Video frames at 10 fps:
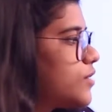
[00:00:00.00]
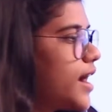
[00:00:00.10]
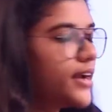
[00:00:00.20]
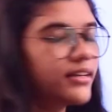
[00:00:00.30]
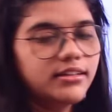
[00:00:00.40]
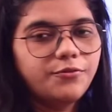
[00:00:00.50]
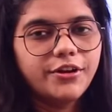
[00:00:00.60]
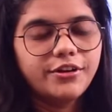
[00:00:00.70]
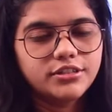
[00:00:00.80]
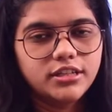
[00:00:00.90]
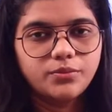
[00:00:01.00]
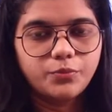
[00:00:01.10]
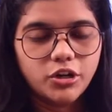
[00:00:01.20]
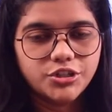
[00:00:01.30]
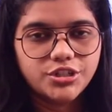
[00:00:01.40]
handle various other
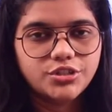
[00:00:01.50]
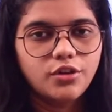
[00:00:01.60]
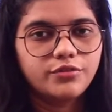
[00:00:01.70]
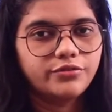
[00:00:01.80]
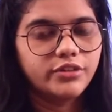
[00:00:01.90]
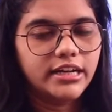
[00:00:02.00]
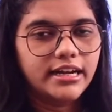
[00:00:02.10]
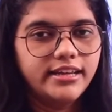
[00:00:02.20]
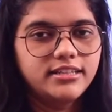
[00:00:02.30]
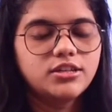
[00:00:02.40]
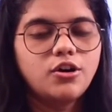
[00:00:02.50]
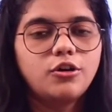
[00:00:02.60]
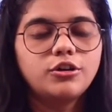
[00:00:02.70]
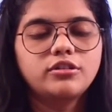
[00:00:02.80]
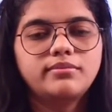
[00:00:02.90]
projects of different clients,
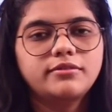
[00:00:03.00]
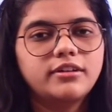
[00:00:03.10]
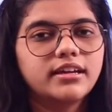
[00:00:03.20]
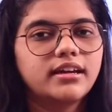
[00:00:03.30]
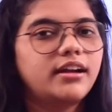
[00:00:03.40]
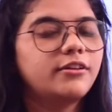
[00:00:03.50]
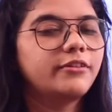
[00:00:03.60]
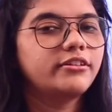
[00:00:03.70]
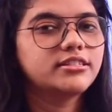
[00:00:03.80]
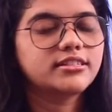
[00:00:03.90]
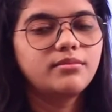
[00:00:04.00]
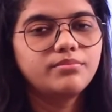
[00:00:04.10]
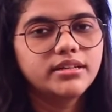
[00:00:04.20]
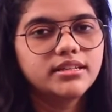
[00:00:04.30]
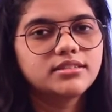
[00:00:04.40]
or you'll be working under various
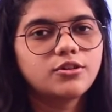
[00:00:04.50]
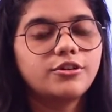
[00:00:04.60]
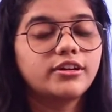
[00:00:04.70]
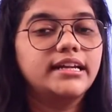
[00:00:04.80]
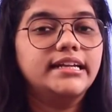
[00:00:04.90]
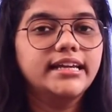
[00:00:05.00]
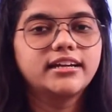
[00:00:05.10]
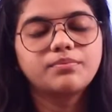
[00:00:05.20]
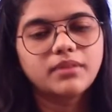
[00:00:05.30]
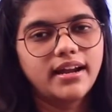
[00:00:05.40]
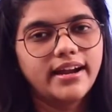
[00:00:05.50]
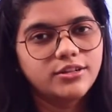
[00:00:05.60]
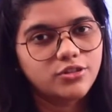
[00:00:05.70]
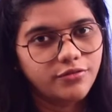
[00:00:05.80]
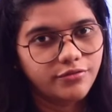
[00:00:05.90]
companies, or you can take up
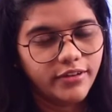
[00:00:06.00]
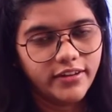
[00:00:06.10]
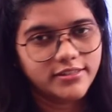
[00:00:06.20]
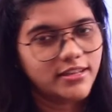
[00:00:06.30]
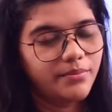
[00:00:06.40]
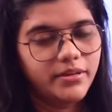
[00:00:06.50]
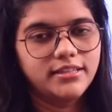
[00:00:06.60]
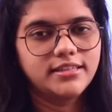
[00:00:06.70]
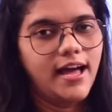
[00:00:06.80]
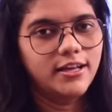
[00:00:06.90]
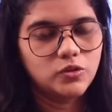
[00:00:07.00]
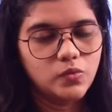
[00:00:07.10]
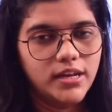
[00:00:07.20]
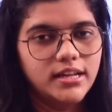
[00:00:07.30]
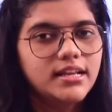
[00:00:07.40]
clients of various companies as
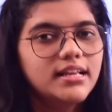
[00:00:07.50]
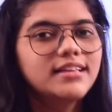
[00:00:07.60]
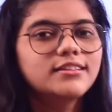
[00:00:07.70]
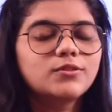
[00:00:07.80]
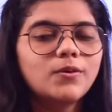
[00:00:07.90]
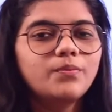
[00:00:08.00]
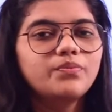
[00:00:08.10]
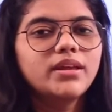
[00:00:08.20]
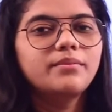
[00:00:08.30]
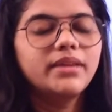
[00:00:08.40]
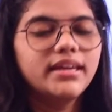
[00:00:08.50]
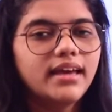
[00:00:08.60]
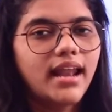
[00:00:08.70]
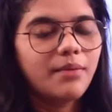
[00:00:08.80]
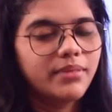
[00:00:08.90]
well. So
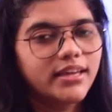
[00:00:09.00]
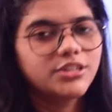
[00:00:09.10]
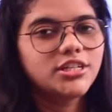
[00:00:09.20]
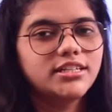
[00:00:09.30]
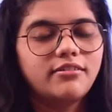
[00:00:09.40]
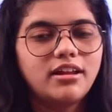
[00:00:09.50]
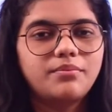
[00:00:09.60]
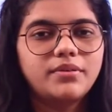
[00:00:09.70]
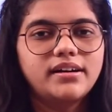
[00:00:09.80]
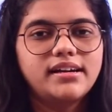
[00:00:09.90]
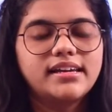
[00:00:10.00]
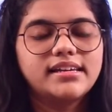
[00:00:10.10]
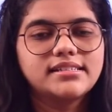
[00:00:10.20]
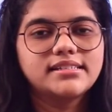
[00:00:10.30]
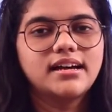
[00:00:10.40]
being an application developer
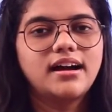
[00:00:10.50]
is